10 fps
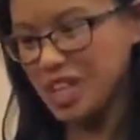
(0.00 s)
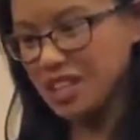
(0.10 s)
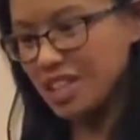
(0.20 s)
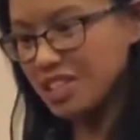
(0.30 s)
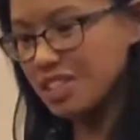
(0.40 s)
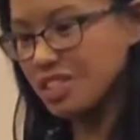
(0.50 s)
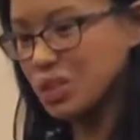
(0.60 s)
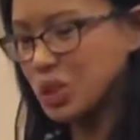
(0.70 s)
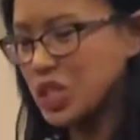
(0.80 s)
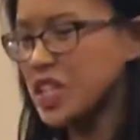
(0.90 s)
In this
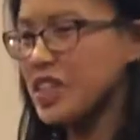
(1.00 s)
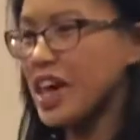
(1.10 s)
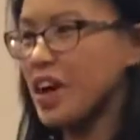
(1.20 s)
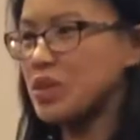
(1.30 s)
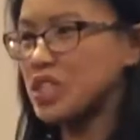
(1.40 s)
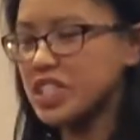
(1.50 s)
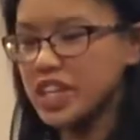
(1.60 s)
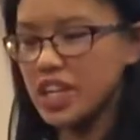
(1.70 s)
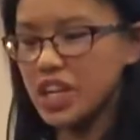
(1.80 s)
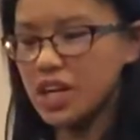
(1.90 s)
story that was
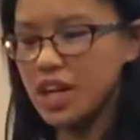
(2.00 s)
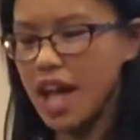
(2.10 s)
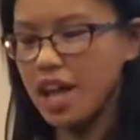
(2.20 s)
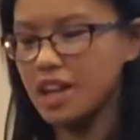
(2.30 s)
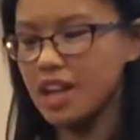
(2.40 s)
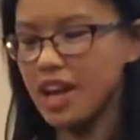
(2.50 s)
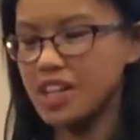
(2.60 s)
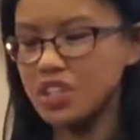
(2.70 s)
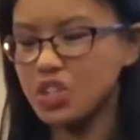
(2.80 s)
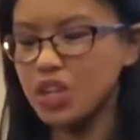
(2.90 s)
shared,
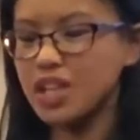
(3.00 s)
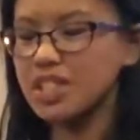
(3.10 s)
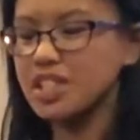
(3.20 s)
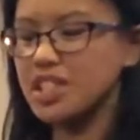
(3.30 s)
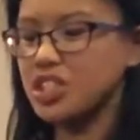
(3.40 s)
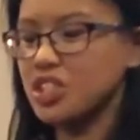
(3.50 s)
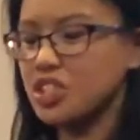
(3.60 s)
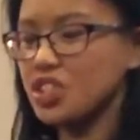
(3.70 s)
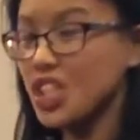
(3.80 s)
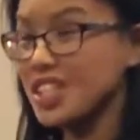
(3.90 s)
Ananias
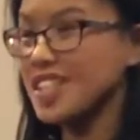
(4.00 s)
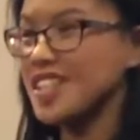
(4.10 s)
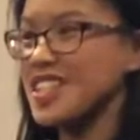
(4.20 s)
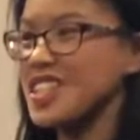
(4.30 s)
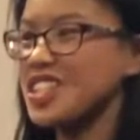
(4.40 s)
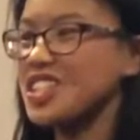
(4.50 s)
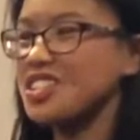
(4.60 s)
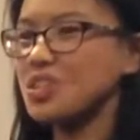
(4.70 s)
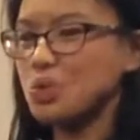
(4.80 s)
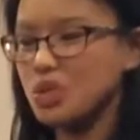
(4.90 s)
trusted in
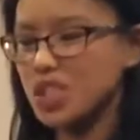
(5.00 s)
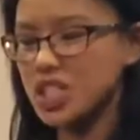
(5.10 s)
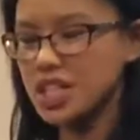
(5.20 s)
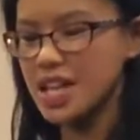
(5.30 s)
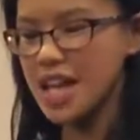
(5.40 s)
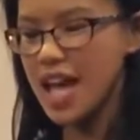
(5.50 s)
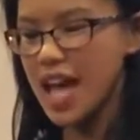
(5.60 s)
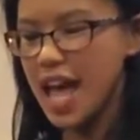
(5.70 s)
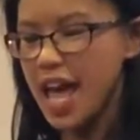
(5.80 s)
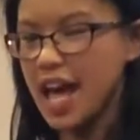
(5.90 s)
Jesus' word
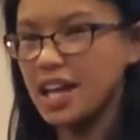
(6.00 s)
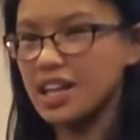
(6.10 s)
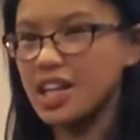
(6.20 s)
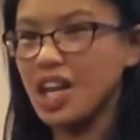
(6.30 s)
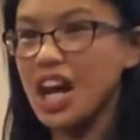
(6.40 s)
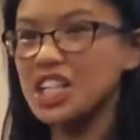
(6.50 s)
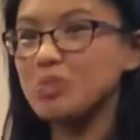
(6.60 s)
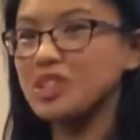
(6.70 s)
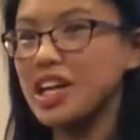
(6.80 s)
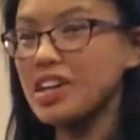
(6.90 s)
and God's
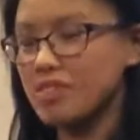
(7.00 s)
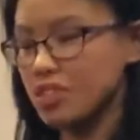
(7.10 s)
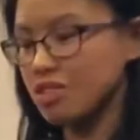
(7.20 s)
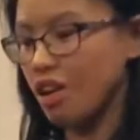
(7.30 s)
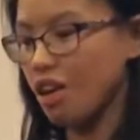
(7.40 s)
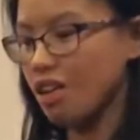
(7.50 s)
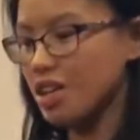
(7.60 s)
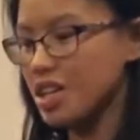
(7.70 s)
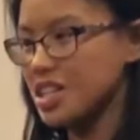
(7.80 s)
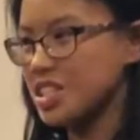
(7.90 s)
plan for
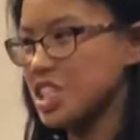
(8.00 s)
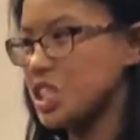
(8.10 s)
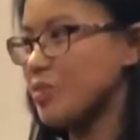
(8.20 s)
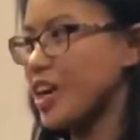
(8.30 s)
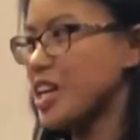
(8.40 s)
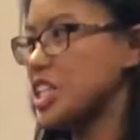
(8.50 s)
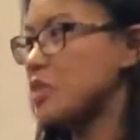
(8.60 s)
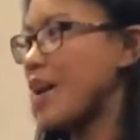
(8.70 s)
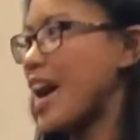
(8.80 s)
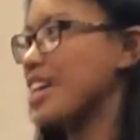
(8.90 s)
Saul, despite
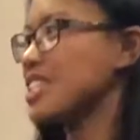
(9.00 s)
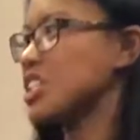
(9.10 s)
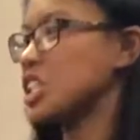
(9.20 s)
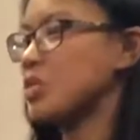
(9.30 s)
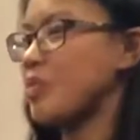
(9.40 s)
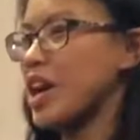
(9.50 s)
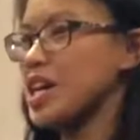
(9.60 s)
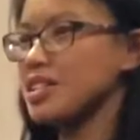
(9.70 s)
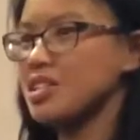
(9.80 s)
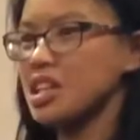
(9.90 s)
his past,
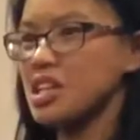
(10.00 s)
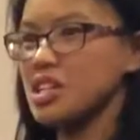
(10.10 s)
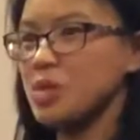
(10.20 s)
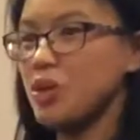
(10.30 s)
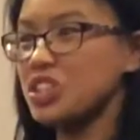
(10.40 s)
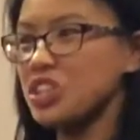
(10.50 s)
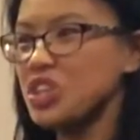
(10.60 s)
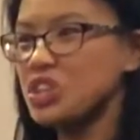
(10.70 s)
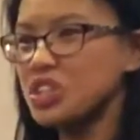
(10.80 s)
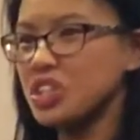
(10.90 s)
despite the
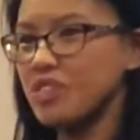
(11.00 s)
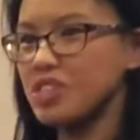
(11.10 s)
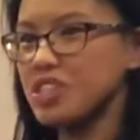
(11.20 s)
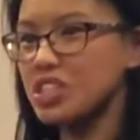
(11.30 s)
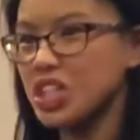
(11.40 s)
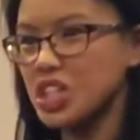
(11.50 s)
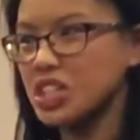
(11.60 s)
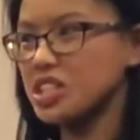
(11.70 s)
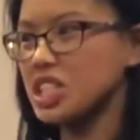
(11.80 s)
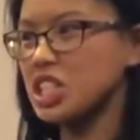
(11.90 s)
persecution of the
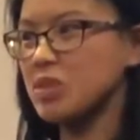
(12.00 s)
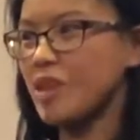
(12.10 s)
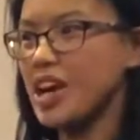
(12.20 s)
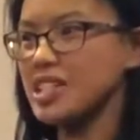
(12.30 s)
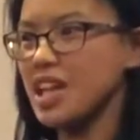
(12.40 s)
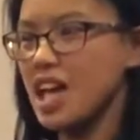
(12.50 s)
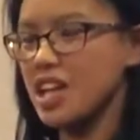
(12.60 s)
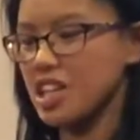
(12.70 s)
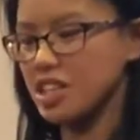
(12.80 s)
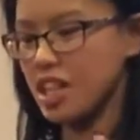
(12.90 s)
church, despite
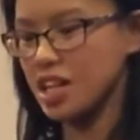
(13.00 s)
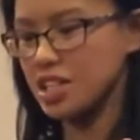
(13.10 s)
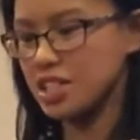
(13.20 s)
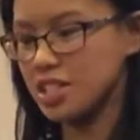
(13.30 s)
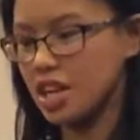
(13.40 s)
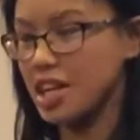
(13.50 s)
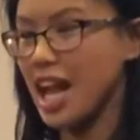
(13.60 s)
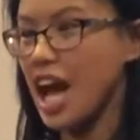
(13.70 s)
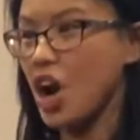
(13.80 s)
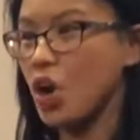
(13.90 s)
anything that he's done
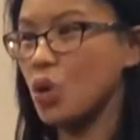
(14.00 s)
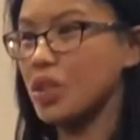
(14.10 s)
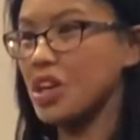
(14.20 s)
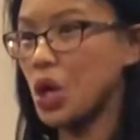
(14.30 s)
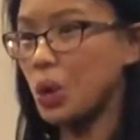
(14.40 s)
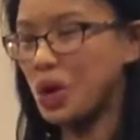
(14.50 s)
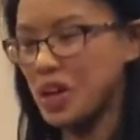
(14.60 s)
and how they know